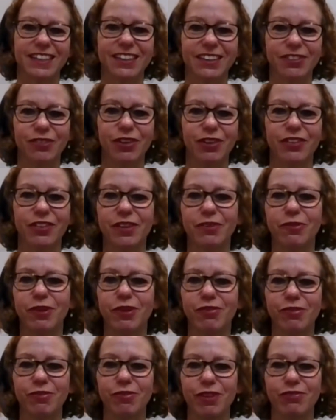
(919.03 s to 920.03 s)
Yeah, I think
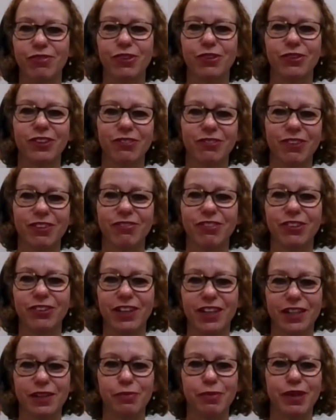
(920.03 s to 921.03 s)
we've
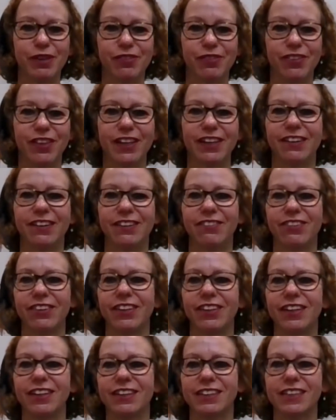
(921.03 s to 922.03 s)
all had a bit of that over
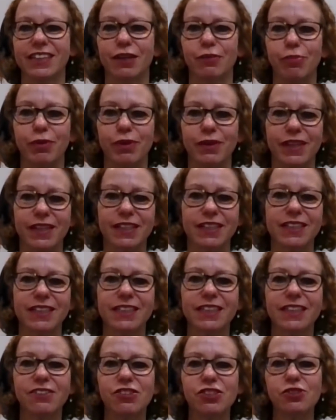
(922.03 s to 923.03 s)
the last couple of years.
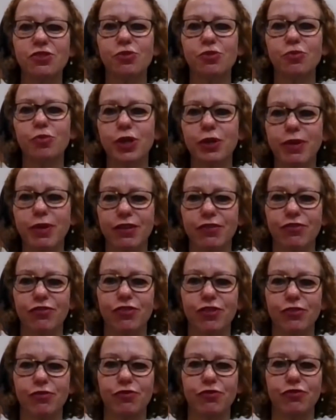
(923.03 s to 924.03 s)
So Sean, what about
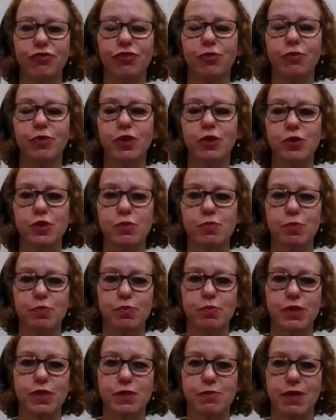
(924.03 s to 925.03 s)
from your
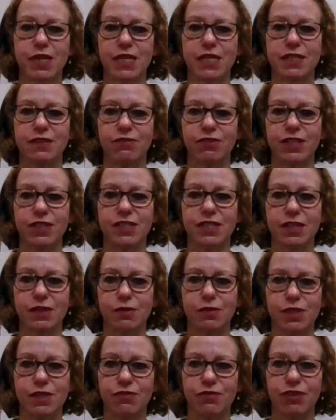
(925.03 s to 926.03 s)
perspective in
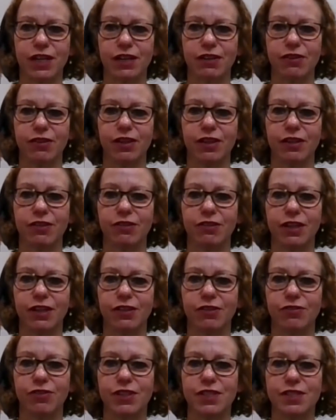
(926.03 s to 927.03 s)
terms of how
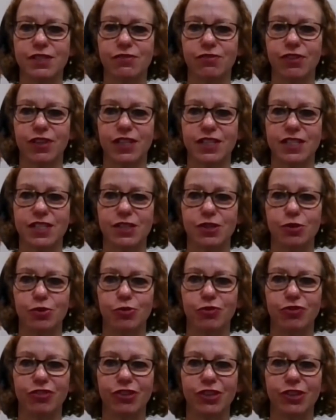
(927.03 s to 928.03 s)
COVID's affected
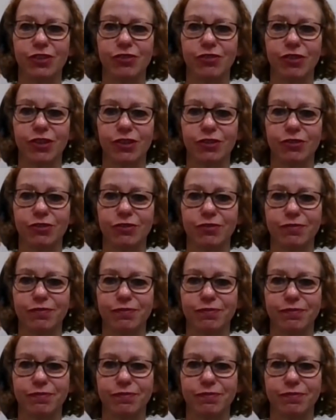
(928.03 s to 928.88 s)
your role?